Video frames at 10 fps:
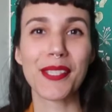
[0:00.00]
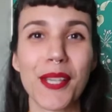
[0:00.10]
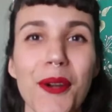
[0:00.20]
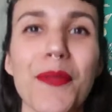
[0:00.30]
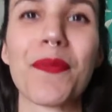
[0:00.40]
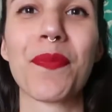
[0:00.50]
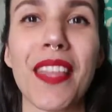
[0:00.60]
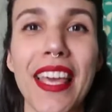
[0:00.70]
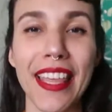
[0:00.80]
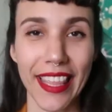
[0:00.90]
so
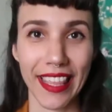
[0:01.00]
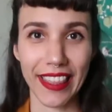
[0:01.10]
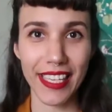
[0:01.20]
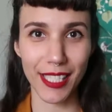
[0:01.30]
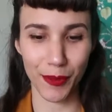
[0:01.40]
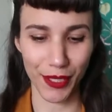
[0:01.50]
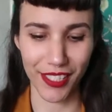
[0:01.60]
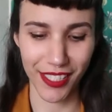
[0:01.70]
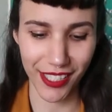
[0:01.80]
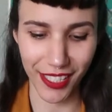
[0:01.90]
these
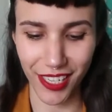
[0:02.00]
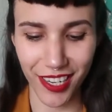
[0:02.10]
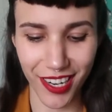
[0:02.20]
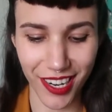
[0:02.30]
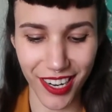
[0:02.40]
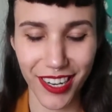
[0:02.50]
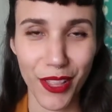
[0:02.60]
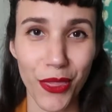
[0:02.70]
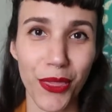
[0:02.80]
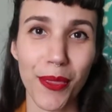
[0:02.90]
ones are
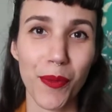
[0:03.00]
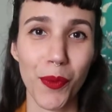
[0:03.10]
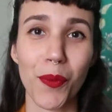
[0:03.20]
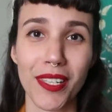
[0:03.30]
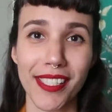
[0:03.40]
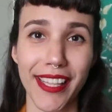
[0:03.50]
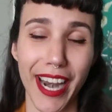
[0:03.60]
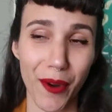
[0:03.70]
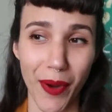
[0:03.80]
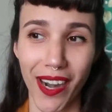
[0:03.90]
the ones
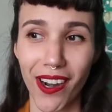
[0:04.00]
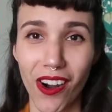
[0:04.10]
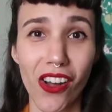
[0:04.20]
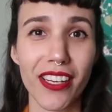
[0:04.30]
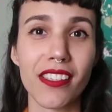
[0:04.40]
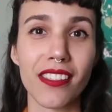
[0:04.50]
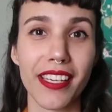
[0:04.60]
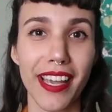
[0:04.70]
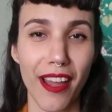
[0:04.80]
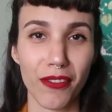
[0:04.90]
that I wear
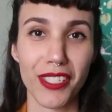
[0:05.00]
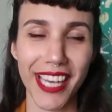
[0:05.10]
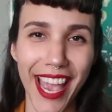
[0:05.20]
honestly every